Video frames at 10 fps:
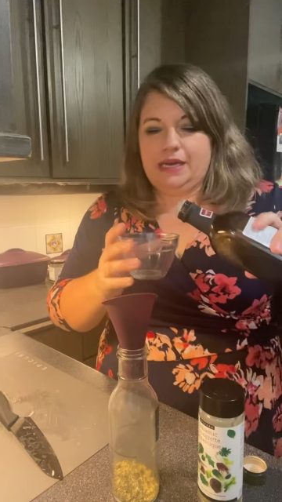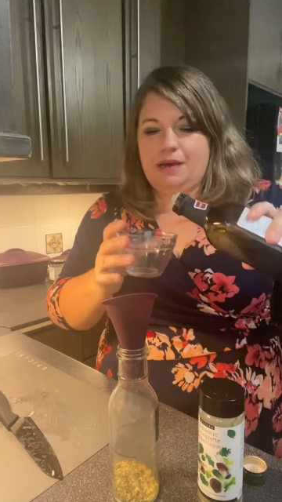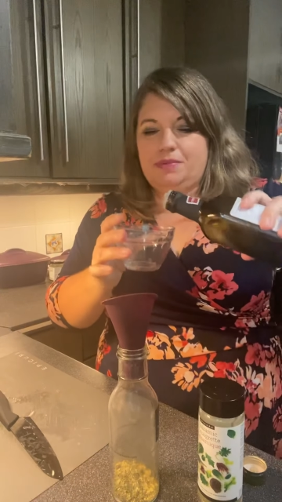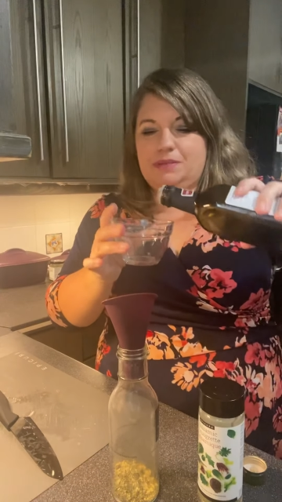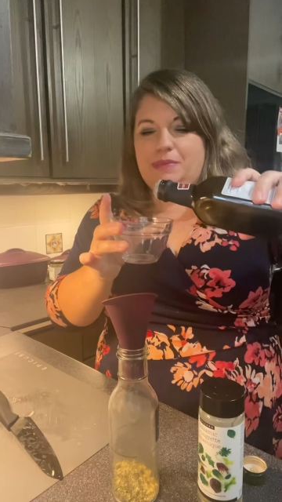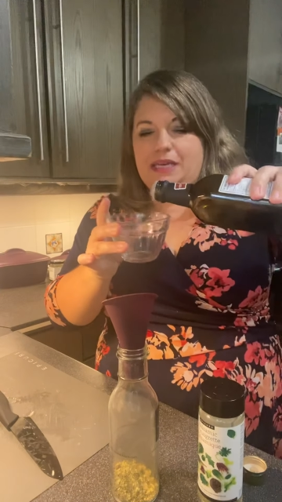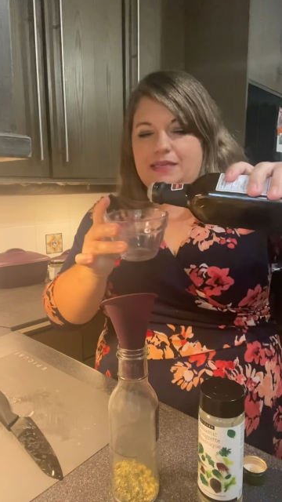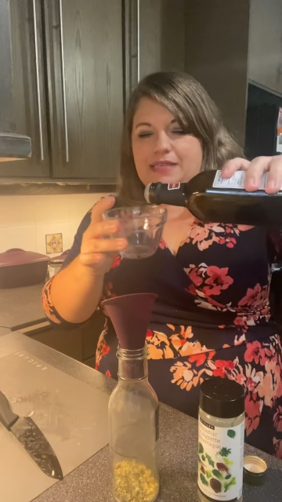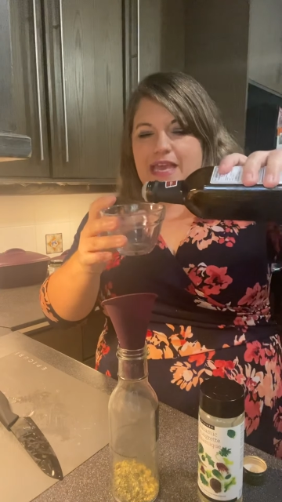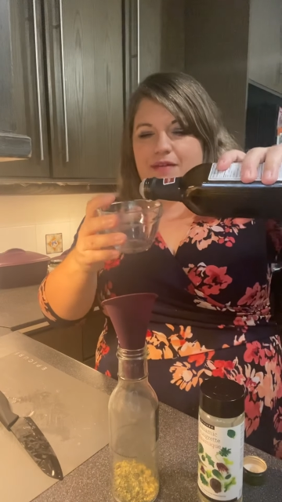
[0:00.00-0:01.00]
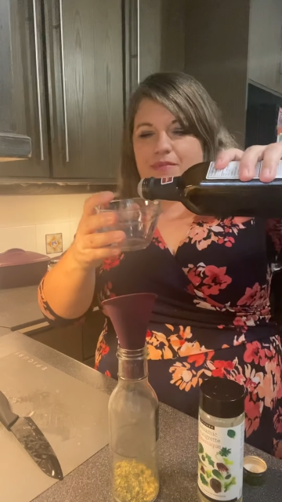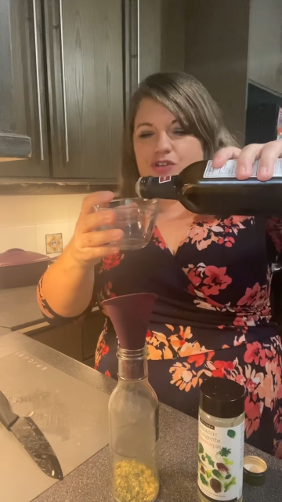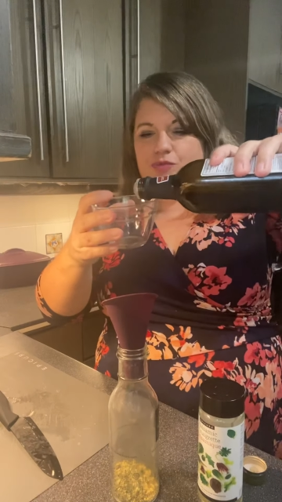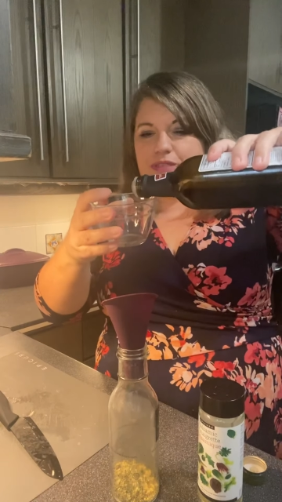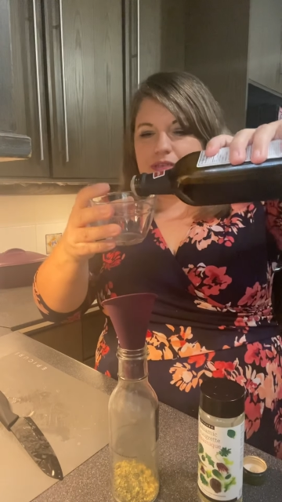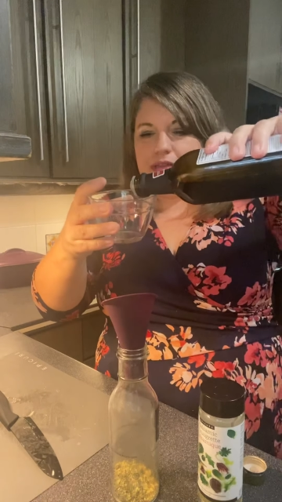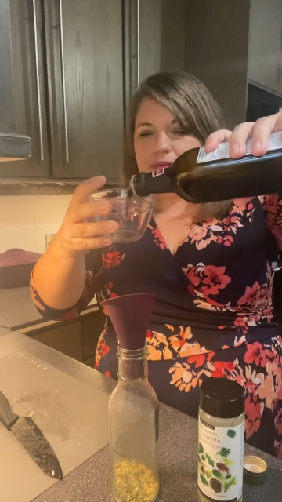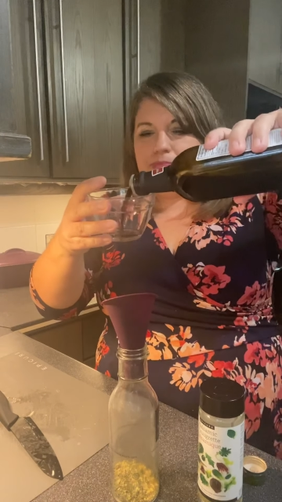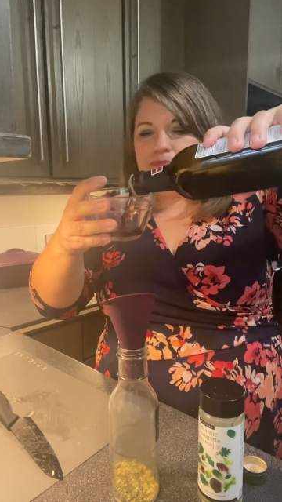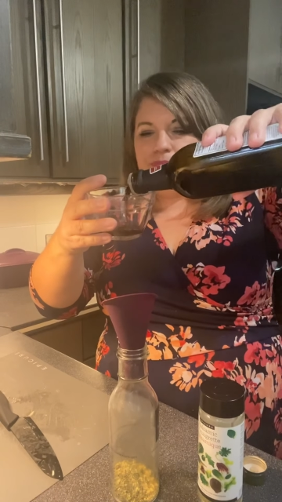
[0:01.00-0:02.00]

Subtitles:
cups, because they have measurements on them.